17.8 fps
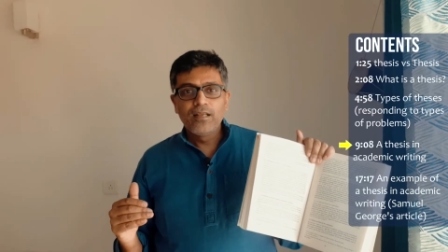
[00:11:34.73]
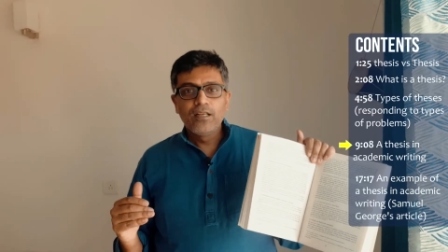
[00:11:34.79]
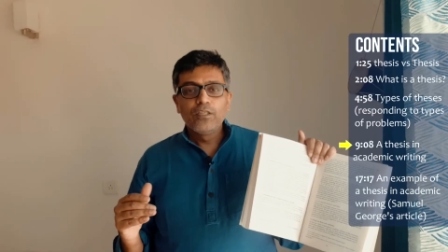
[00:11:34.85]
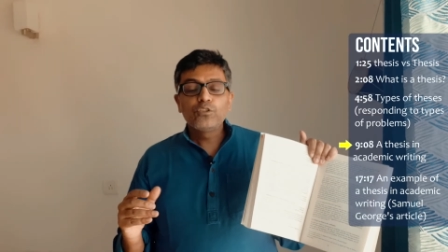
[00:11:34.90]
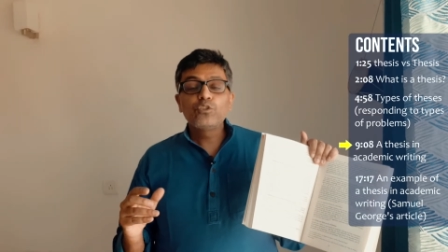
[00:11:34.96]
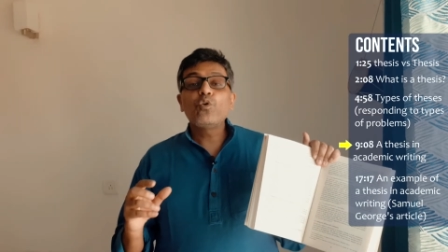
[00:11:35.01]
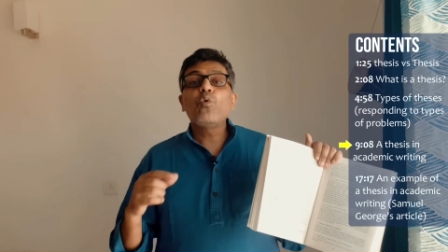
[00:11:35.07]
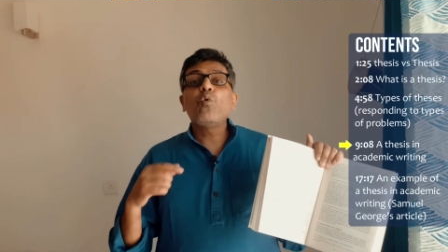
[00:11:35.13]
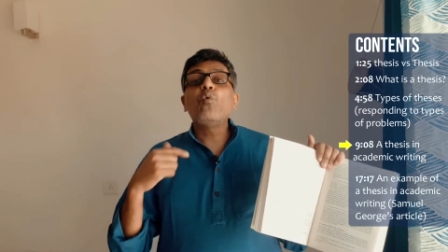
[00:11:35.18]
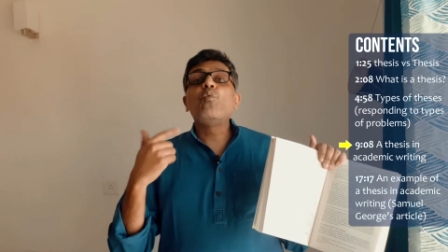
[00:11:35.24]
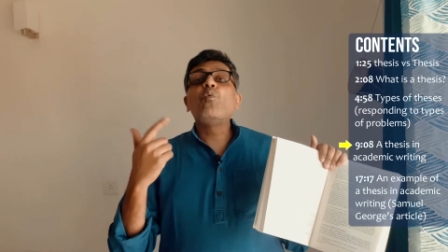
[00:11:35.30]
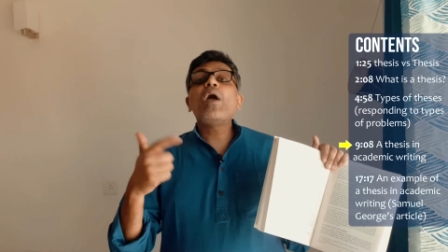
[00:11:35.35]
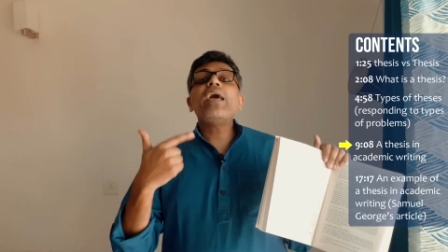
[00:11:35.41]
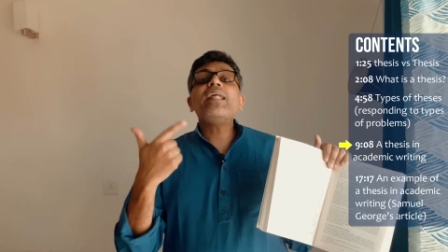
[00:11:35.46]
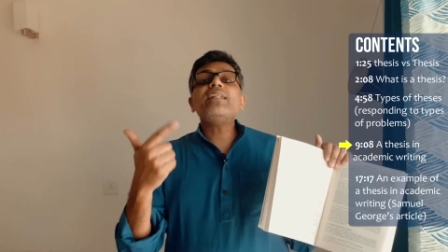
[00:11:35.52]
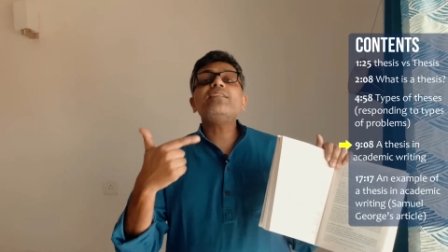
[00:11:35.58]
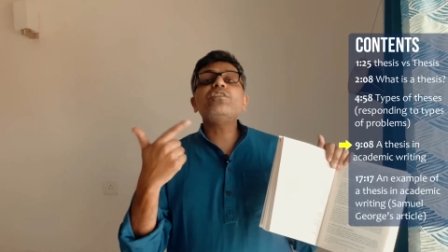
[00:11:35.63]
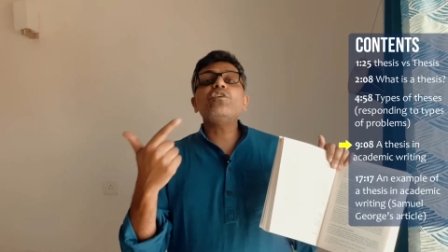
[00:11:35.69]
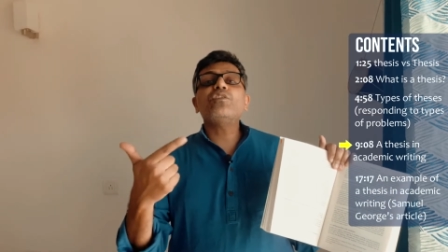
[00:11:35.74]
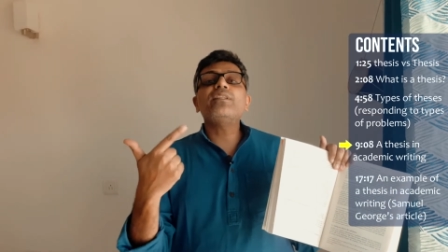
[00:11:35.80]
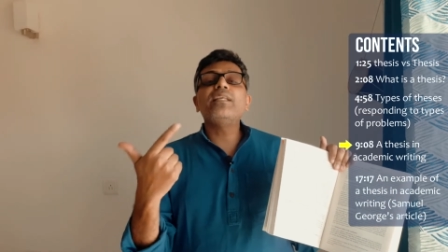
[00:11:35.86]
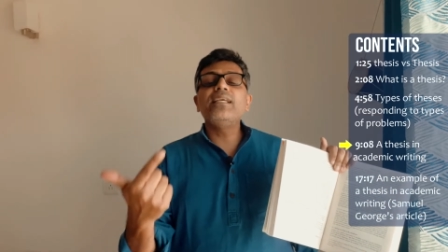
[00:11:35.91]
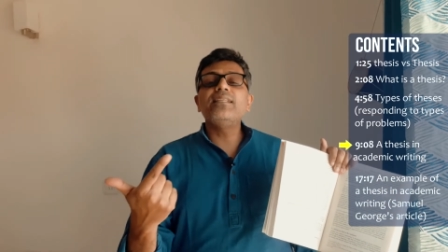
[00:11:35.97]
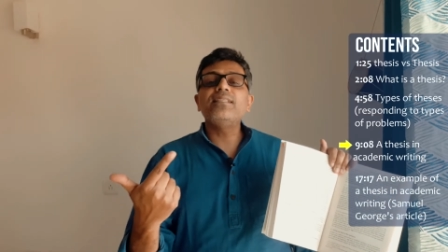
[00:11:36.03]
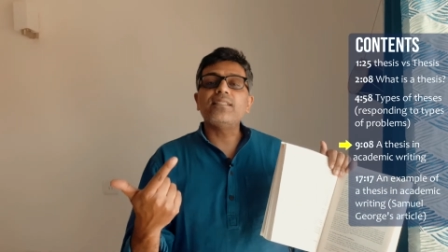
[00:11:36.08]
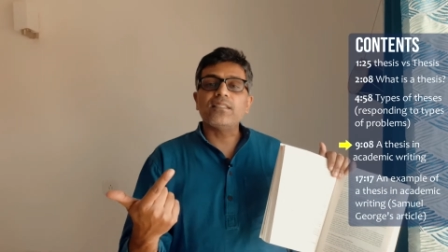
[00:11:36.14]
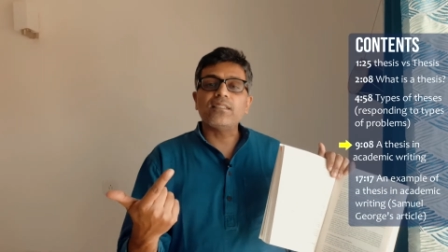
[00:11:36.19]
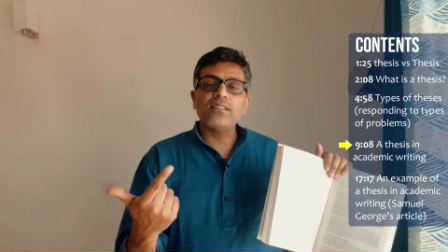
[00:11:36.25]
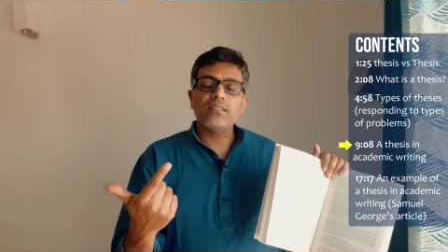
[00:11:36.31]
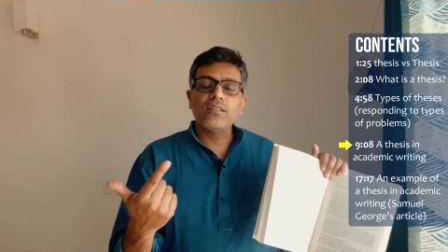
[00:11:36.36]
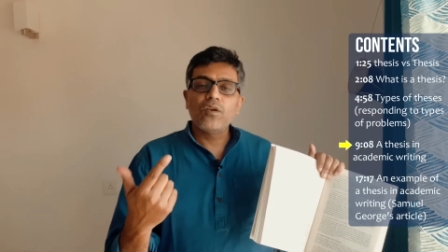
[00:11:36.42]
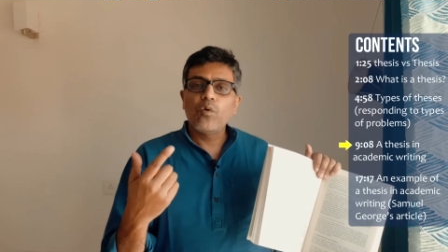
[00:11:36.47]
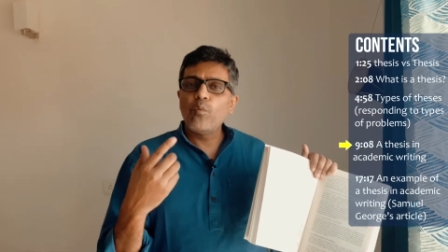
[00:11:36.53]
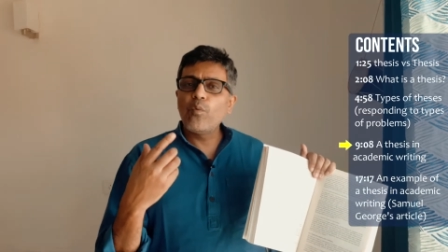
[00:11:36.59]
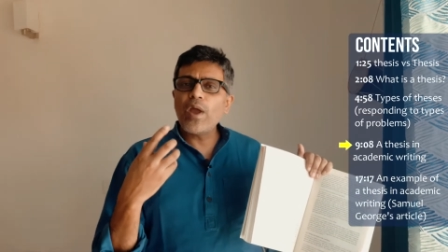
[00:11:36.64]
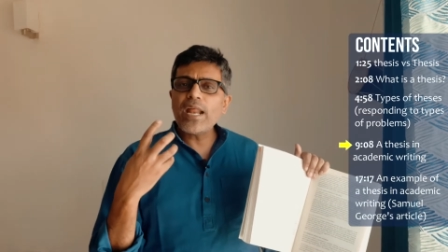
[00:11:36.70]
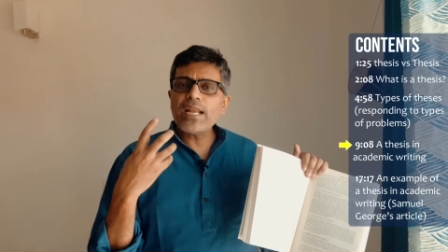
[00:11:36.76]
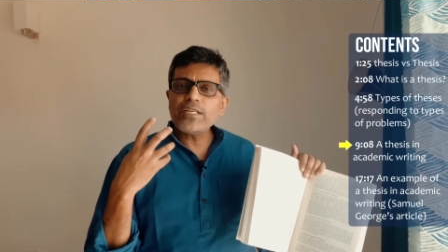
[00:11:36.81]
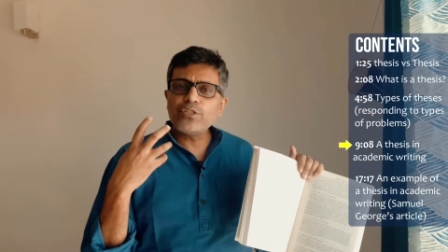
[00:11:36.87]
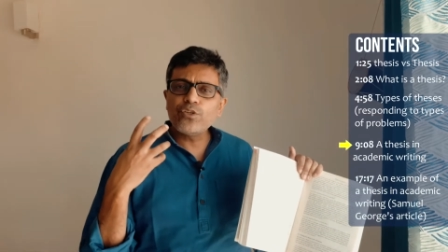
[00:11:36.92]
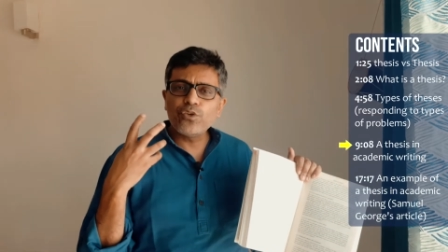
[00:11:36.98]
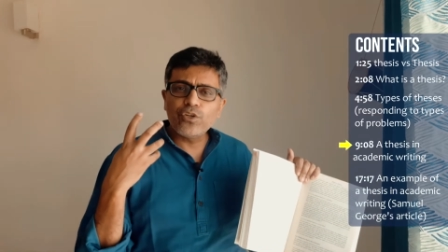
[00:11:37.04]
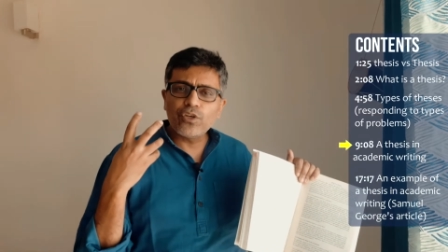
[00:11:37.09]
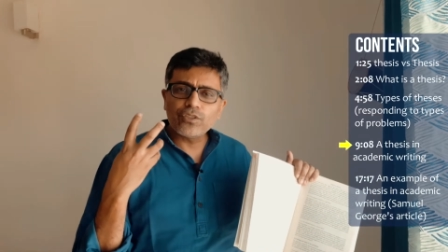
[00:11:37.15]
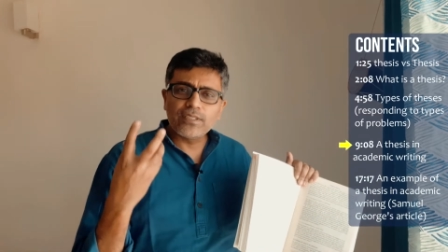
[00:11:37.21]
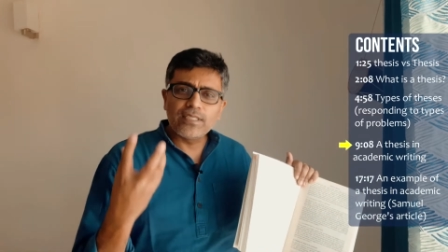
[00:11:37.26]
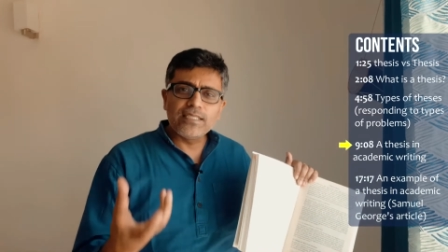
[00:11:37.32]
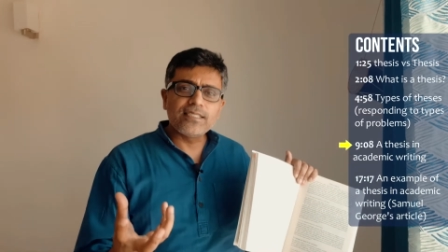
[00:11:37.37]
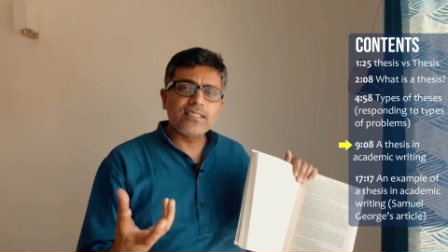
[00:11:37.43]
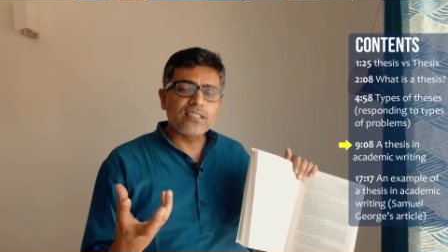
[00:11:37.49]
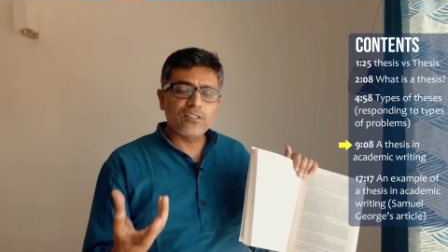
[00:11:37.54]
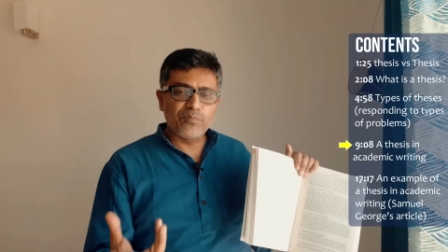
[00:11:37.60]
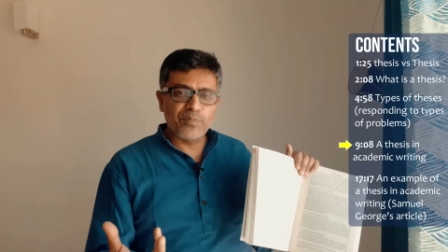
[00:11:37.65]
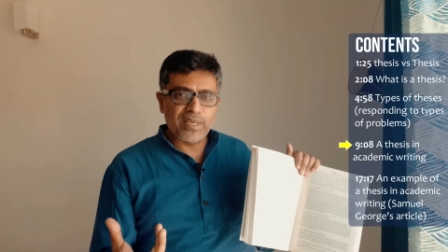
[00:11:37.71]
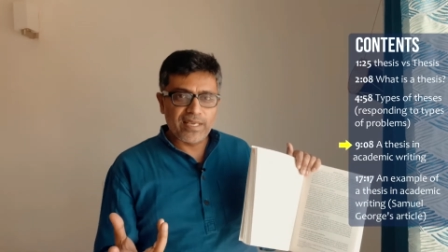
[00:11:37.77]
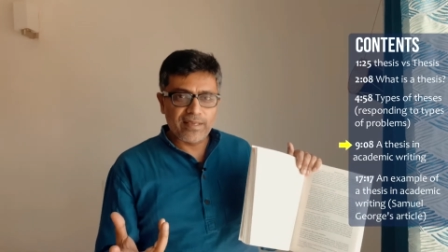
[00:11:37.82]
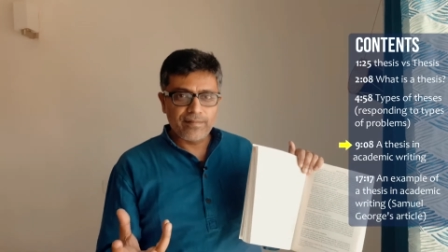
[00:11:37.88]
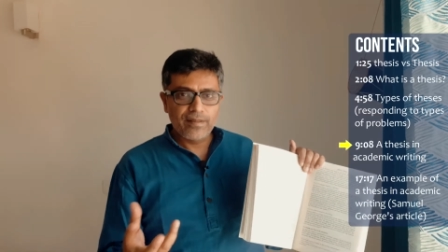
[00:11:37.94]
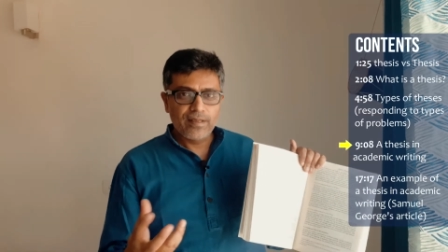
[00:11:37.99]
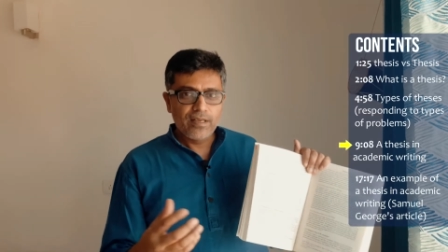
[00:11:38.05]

So where is your thesis? Where should your thesis be?